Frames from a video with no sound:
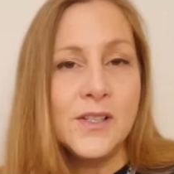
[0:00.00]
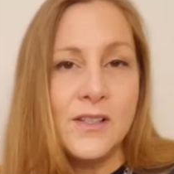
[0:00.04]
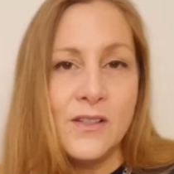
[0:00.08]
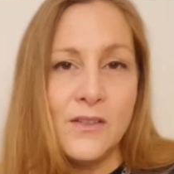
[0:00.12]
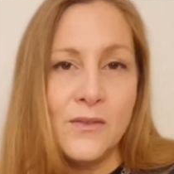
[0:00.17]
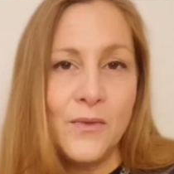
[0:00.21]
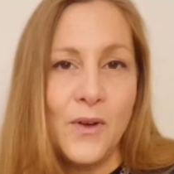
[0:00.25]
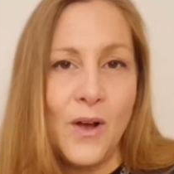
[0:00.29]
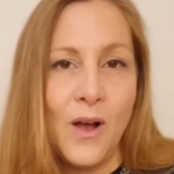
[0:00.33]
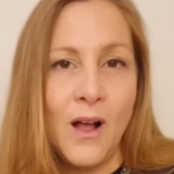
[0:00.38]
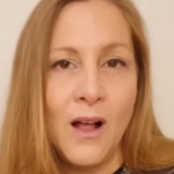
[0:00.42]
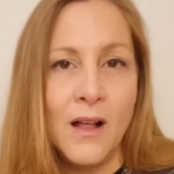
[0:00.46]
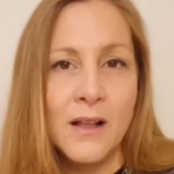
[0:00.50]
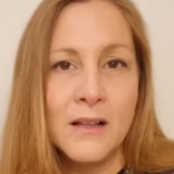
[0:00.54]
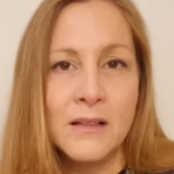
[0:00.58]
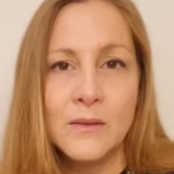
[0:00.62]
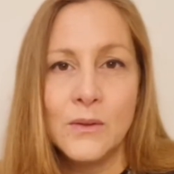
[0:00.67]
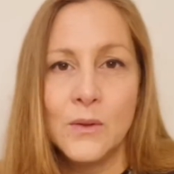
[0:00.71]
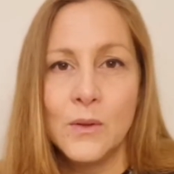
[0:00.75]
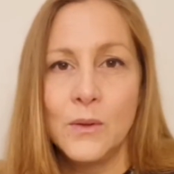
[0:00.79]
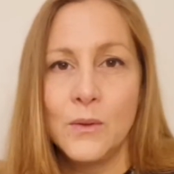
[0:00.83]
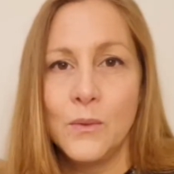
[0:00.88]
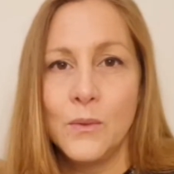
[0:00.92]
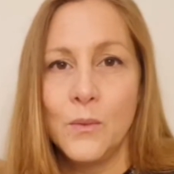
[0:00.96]
of
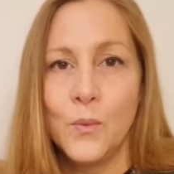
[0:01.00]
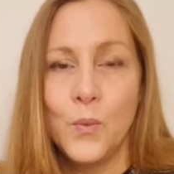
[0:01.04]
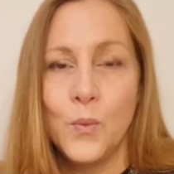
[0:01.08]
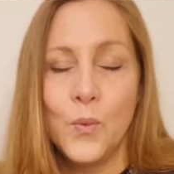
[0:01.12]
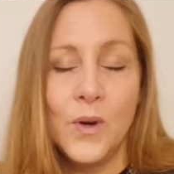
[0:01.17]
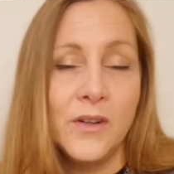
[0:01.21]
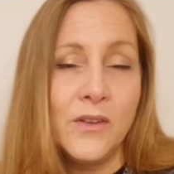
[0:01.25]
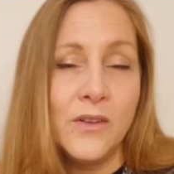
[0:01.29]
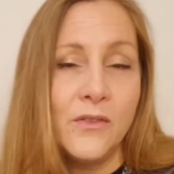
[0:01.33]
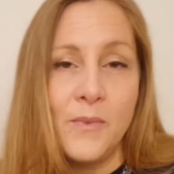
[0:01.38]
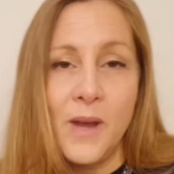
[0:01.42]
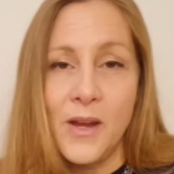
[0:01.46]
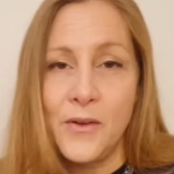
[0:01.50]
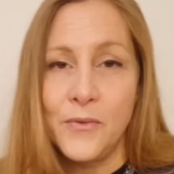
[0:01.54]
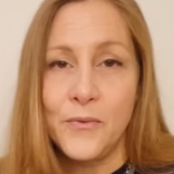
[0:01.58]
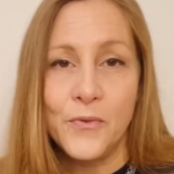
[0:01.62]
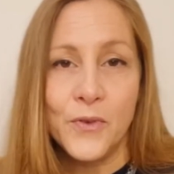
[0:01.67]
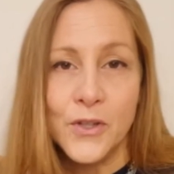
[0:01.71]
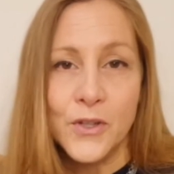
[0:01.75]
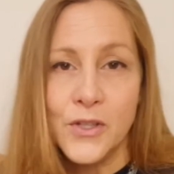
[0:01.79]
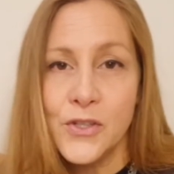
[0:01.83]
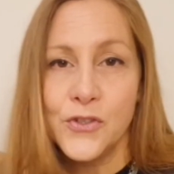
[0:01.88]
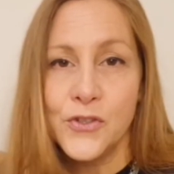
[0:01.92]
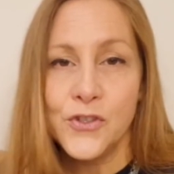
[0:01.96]
all, one of my
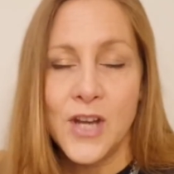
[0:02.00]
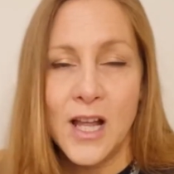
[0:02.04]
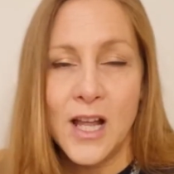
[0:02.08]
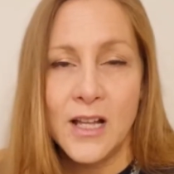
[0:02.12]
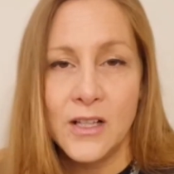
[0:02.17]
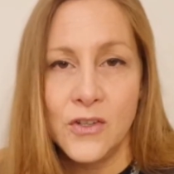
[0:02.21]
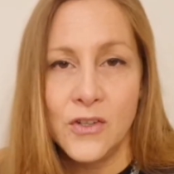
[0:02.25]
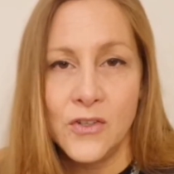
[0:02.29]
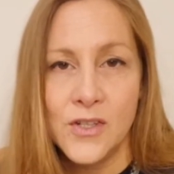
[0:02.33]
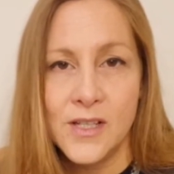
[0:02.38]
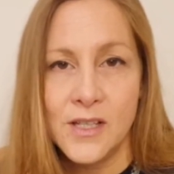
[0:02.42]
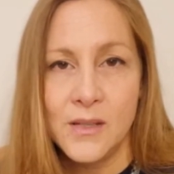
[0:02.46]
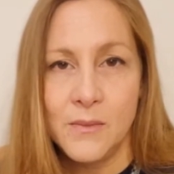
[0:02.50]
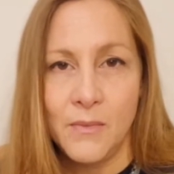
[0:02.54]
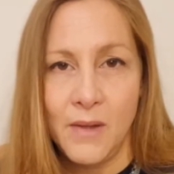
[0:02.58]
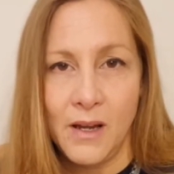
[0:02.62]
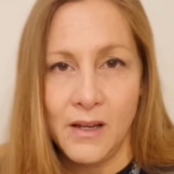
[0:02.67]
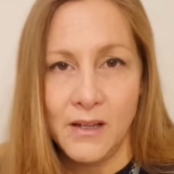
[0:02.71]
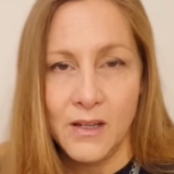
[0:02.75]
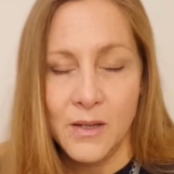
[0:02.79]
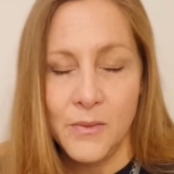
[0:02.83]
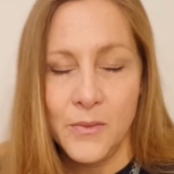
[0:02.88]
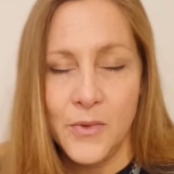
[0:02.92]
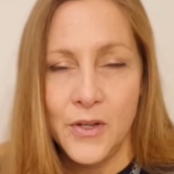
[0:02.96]
first challenges in
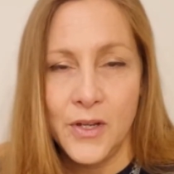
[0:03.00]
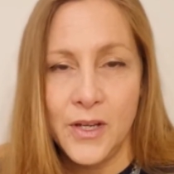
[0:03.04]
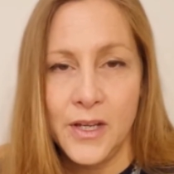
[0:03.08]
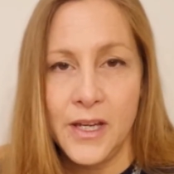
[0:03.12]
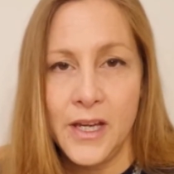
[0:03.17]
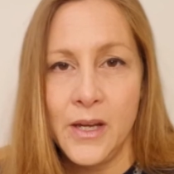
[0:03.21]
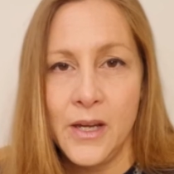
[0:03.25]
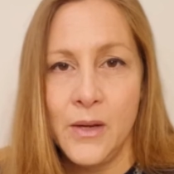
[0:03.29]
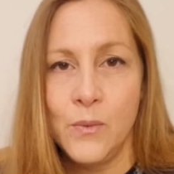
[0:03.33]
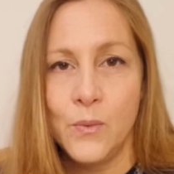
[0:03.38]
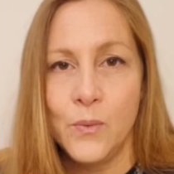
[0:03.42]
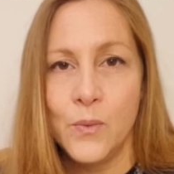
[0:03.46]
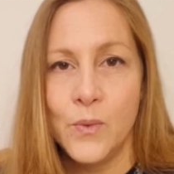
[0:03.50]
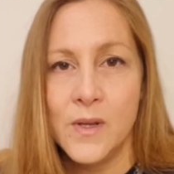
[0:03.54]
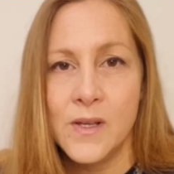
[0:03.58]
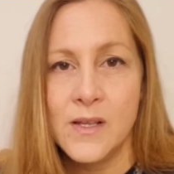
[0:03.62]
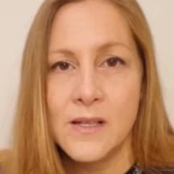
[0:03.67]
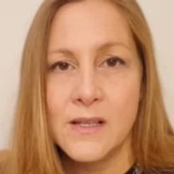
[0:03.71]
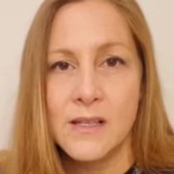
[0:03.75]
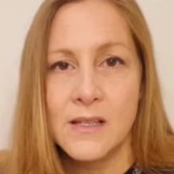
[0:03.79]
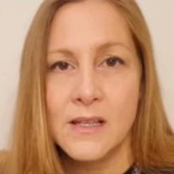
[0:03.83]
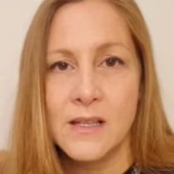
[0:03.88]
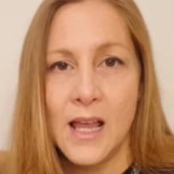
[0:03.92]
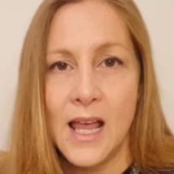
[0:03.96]
my community
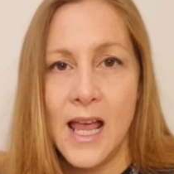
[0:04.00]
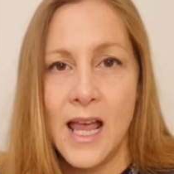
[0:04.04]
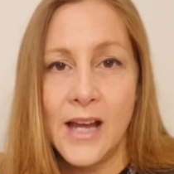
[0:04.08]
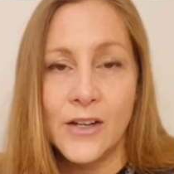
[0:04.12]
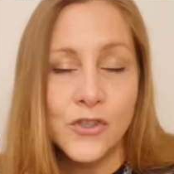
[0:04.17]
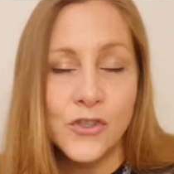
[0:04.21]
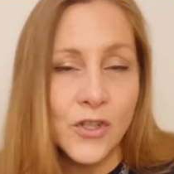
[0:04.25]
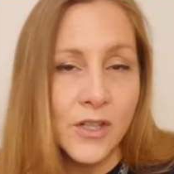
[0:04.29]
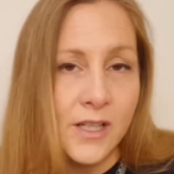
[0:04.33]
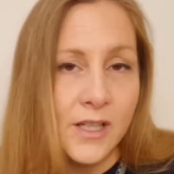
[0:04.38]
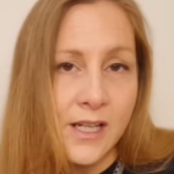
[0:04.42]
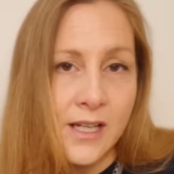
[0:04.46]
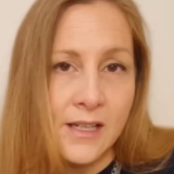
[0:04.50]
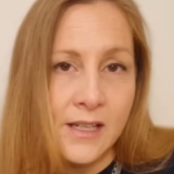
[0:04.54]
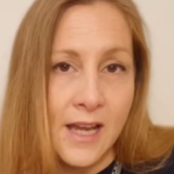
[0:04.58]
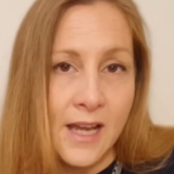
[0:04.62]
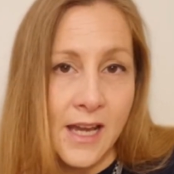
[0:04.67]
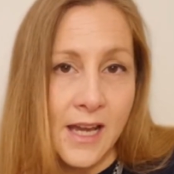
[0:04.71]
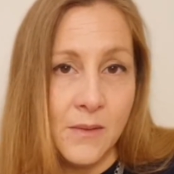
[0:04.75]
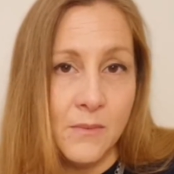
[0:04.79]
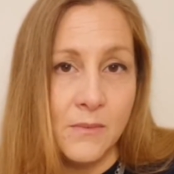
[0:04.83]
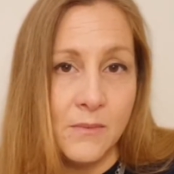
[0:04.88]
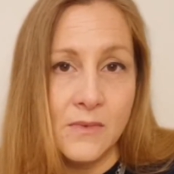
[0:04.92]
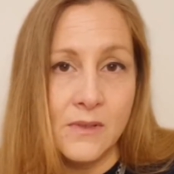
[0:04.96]
was actually
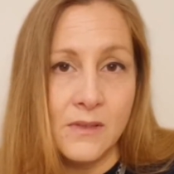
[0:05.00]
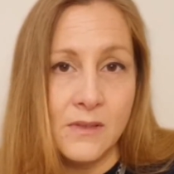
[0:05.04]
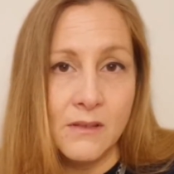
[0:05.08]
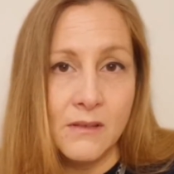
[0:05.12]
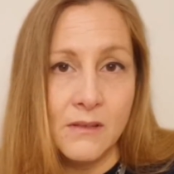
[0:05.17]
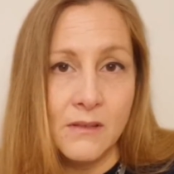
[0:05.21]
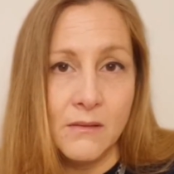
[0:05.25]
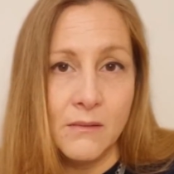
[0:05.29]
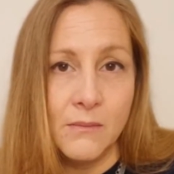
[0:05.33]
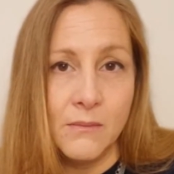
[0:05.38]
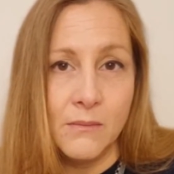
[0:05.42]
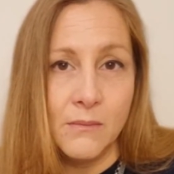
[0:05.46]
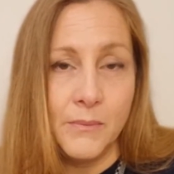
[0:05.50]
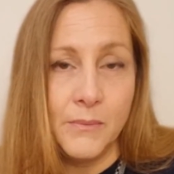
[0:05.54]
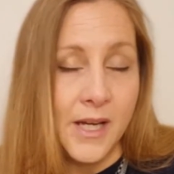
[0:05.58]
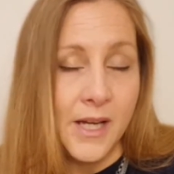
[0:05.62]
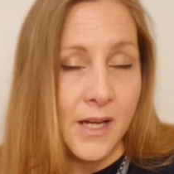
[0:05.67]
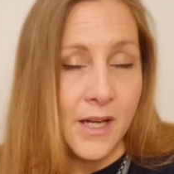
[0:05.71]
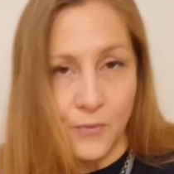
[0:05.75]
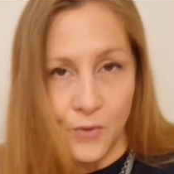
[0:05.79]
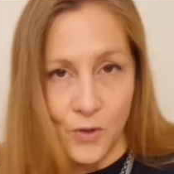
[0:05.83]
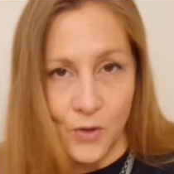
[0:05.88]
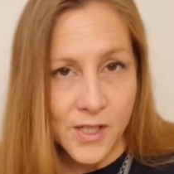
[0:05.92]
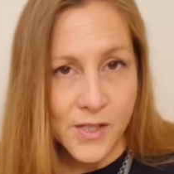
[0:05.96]
named
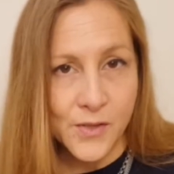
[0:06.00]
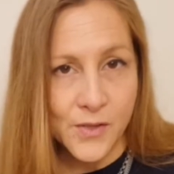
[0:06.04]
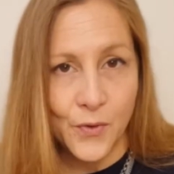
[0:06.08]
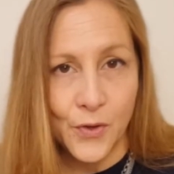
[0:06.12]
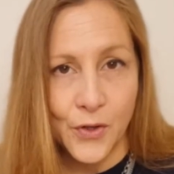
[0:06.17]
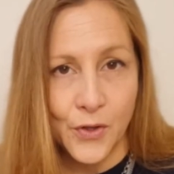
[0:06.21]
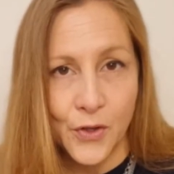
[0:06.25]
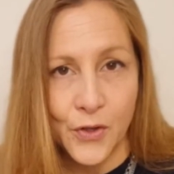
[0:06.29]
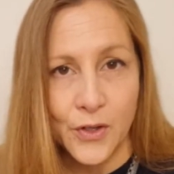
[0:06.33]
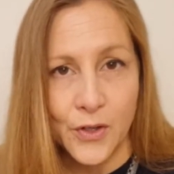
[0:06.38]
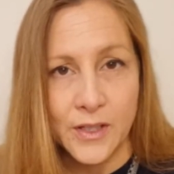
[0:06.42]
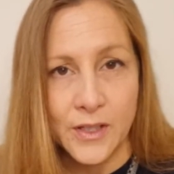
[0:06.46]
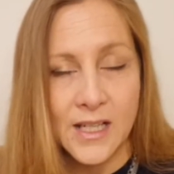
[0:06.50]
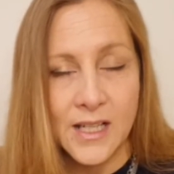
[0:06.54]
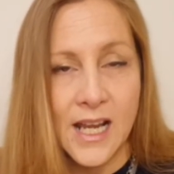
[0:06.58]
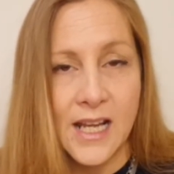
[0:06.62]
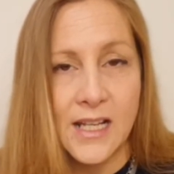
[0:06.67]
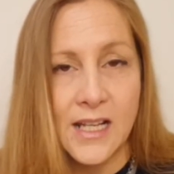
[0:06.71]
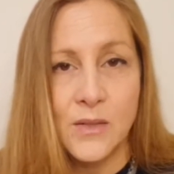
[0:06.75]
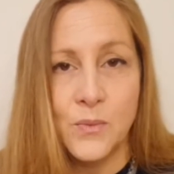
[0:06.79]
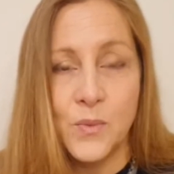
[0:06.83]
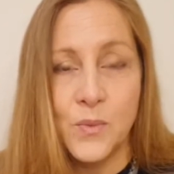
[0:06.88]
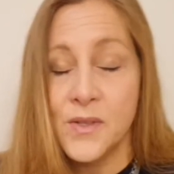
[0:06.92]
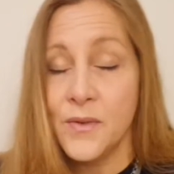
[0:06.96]
being a force for good,
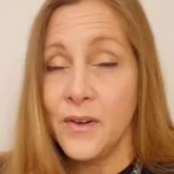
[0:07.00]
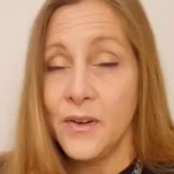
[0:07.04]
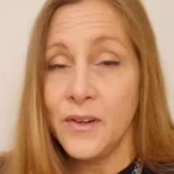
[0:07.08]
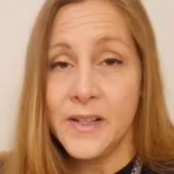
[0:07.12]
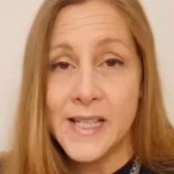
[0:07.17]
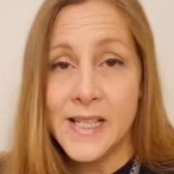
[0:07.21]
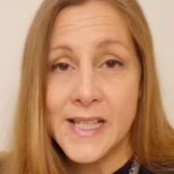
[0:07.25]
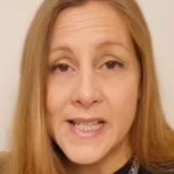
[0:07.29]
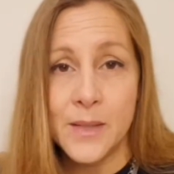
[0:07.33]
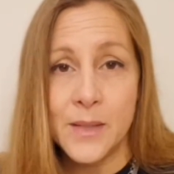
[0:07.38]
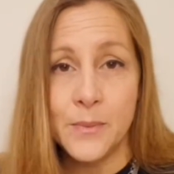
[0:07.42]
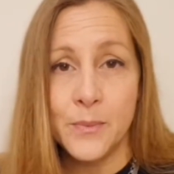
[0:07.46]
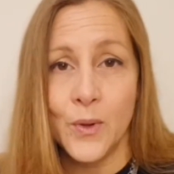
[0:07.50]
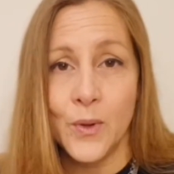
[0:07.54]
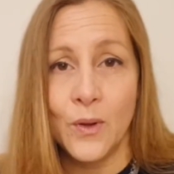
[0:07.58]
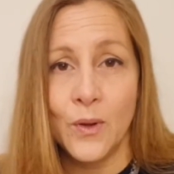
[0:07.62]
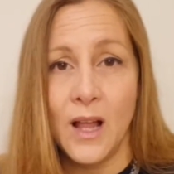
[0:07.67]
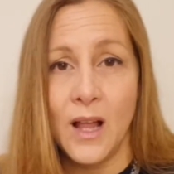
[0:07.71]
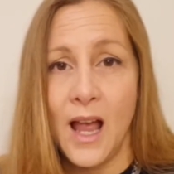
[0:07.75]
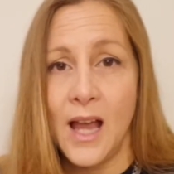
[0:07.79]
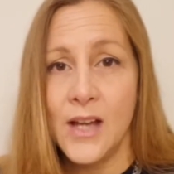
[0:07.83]
and it was very simple.